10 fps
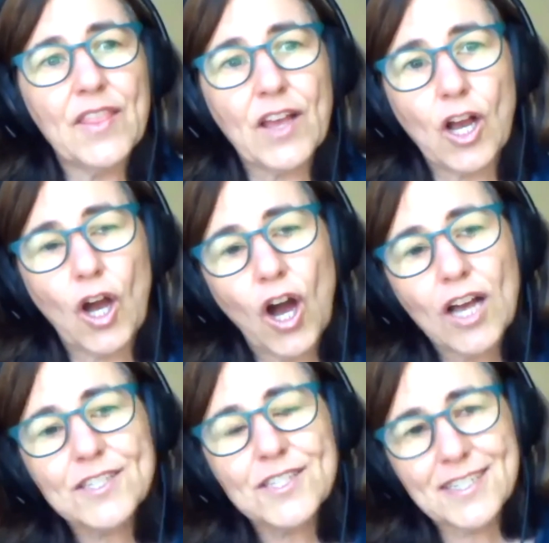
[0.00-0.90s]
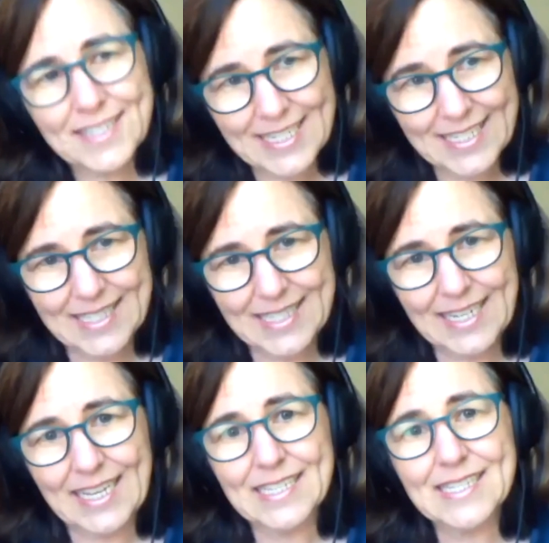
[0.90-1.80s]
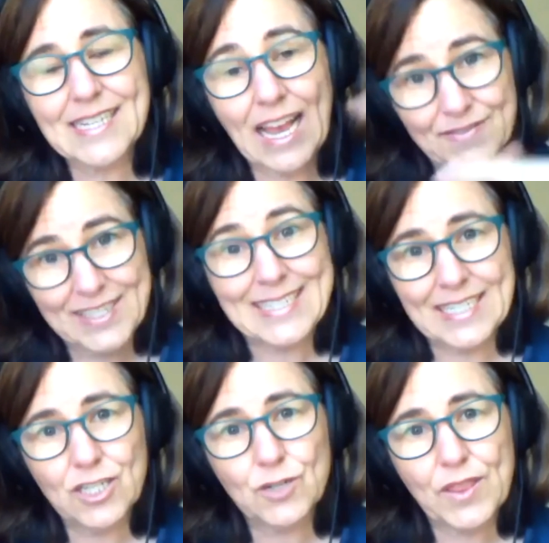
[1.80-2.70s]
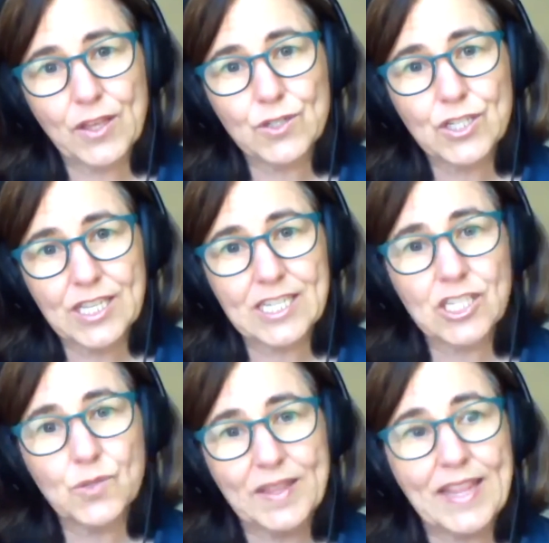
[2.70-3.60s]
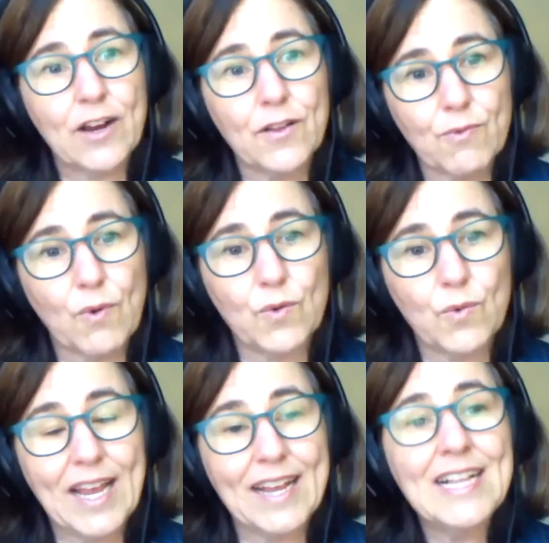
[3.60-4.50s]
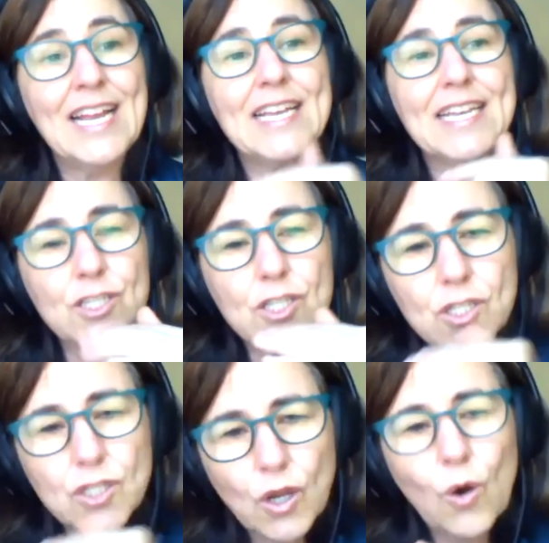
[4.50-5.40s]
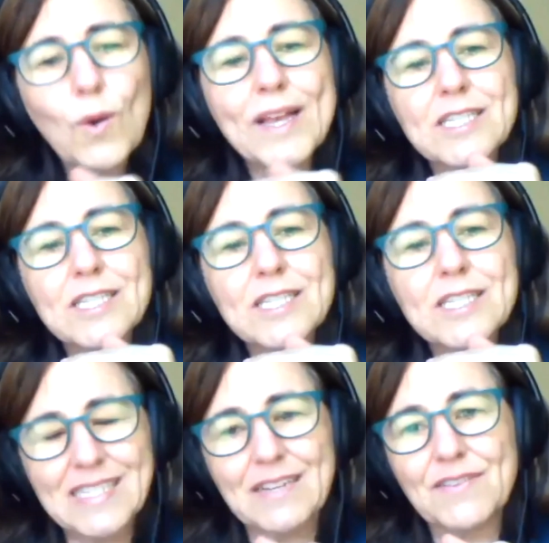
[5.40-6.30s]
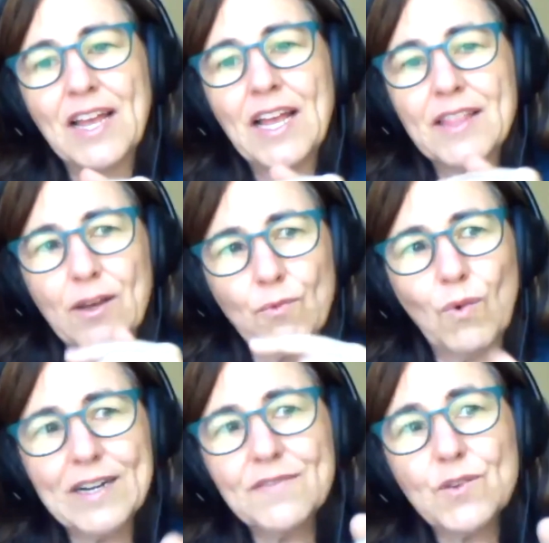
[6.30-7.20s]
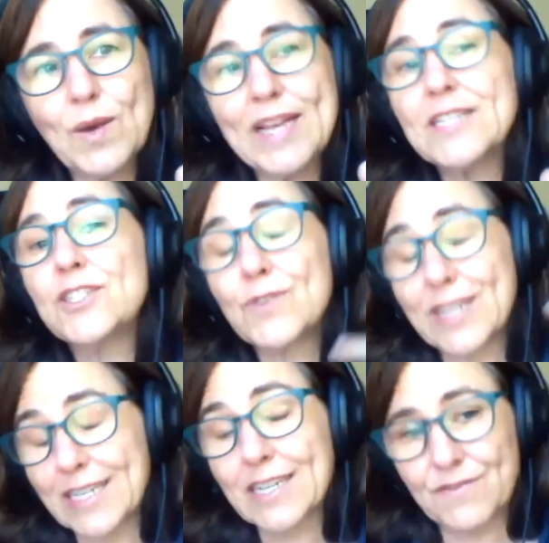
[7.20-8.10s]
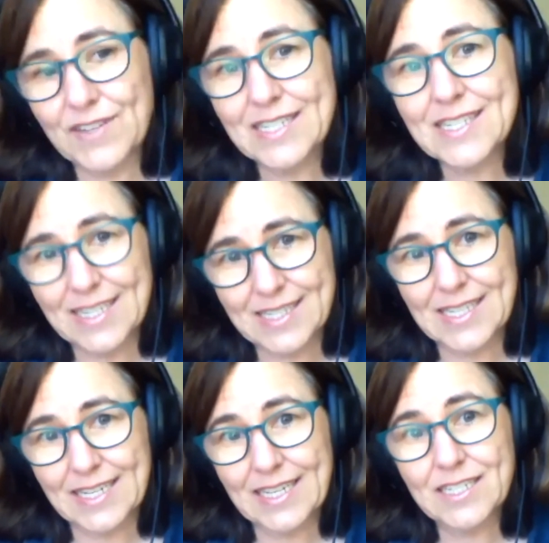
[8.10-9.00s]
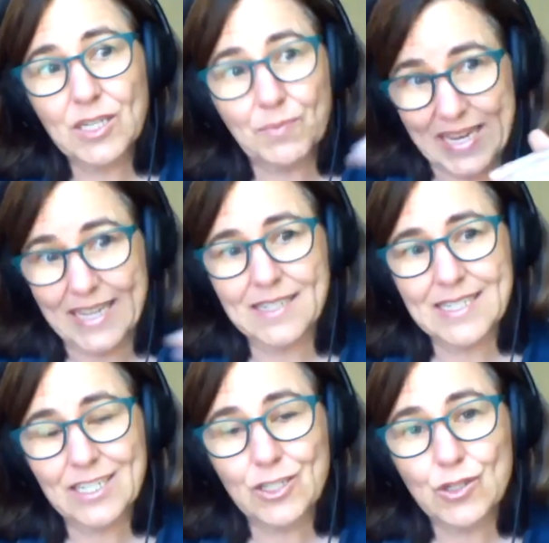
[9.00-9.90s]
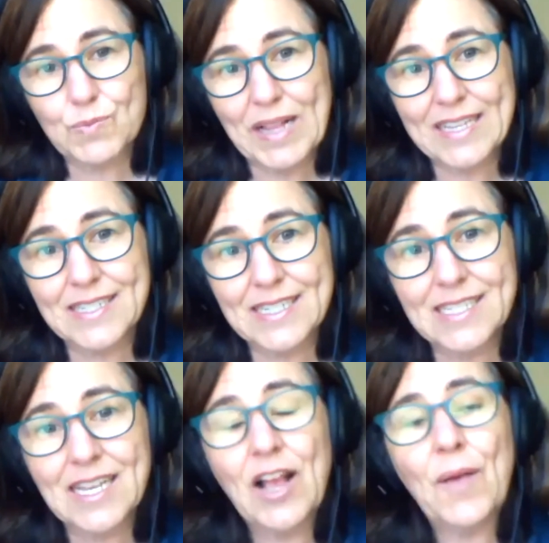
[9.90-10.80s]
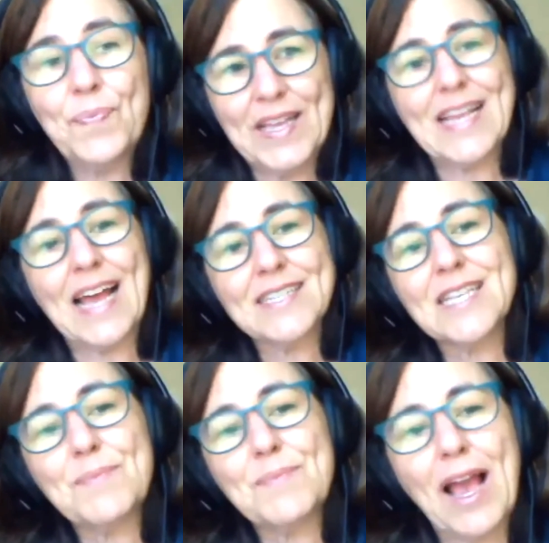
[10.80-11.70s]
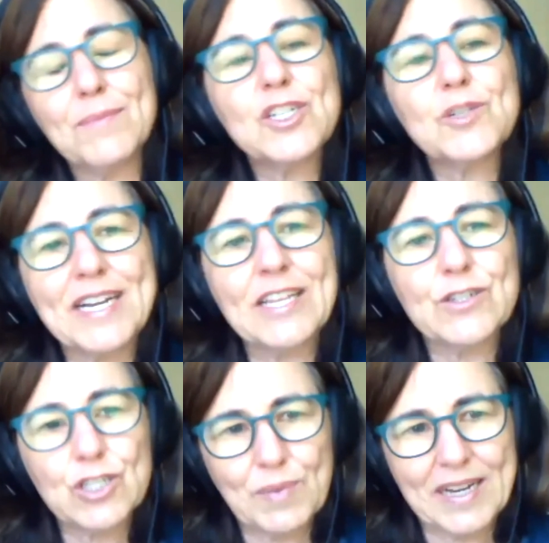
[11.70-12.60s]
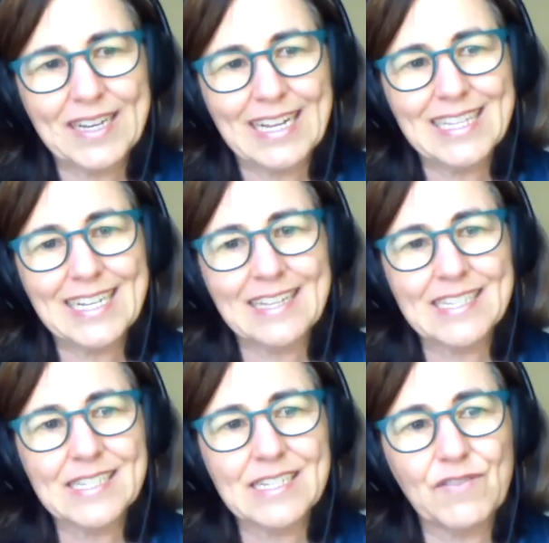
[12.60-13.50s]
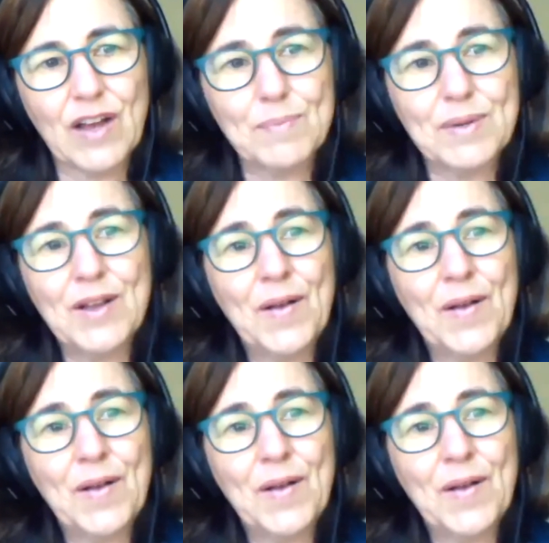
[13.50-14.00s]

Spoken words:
The cost to cities to have to deal with those things when they are thrown away is so expensive that one of the ways you can convince a city to ban single-use plastics is ask them how much money they're spending cleaning this stuff up.